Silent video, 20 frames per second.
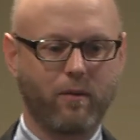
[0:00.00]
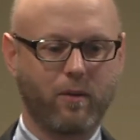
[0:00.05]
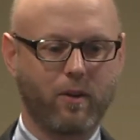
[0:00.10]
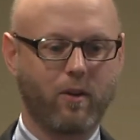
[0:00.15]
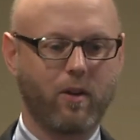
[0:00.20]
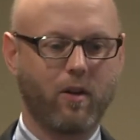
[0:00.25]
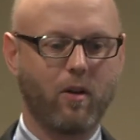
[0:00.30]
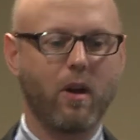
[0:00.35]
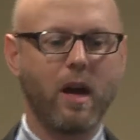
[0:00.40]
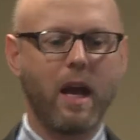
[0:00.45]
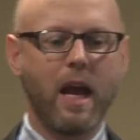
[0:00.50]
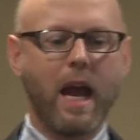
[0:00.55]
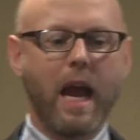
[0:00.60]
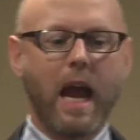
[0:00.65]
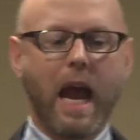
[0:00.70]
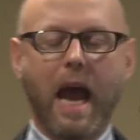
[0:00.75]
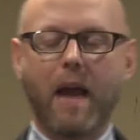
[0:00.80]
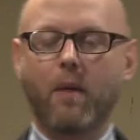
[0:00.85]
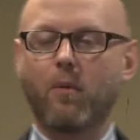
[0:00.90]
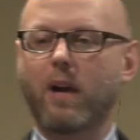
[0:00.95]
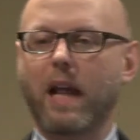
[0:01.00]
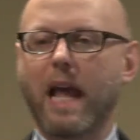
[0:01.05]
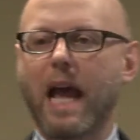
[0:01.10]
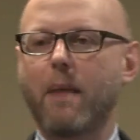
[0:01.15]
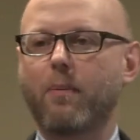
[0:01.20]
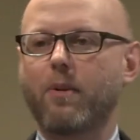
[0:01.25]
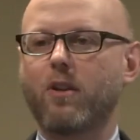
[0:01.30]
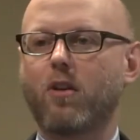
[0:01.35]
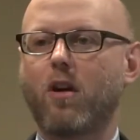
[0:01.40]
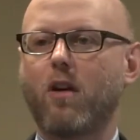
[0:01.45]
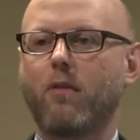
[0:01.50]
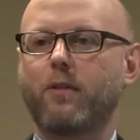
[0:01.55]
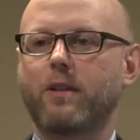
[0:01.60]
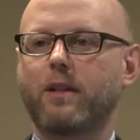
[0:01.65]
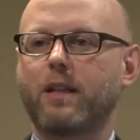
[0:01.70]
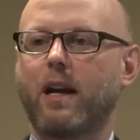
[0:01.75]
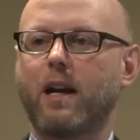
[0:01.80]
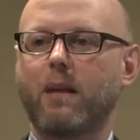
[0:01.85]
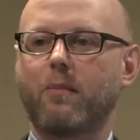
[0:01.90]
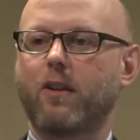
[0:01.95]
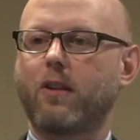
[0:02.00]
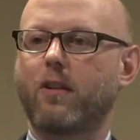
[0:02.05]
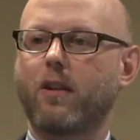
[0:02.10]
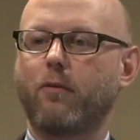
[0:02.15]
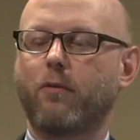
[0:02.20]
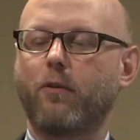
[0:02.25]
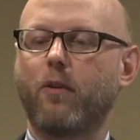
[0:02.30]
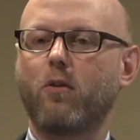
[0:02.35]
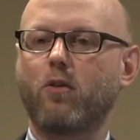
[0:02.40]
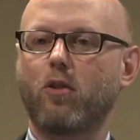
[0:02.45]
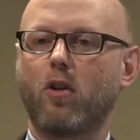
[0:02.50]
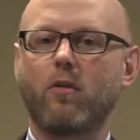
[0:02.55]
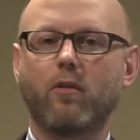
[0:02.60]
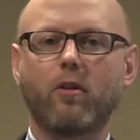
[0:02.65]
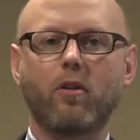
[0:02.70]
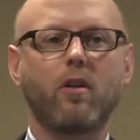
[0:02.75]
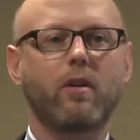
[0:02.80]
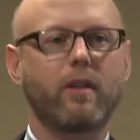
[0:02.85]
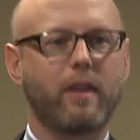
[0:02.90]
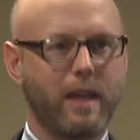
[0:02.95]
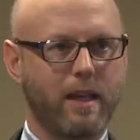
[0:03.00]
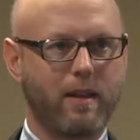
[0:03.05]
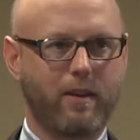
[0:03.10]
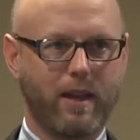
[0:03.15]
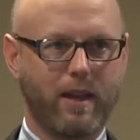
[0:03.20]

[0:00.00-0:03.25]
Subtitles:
So, and what happens oftentimes is that folks overlook these